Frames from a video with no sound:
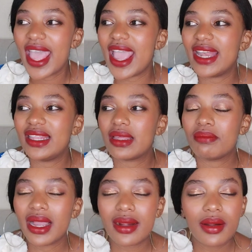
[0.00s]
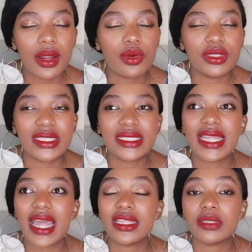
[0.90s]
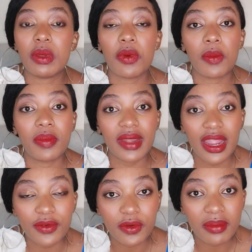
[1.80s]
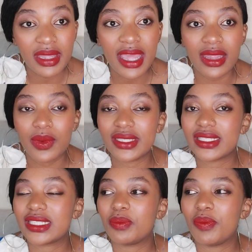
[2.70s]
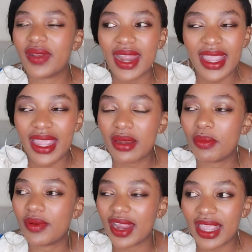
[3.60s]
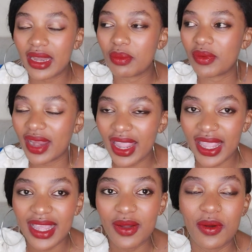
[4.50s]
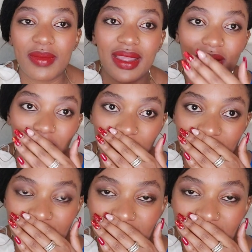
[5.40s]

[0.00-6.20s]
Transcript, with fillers: And in the background, I could just hear these people praying for me, and they were just praying and praying and praying. Oh my God.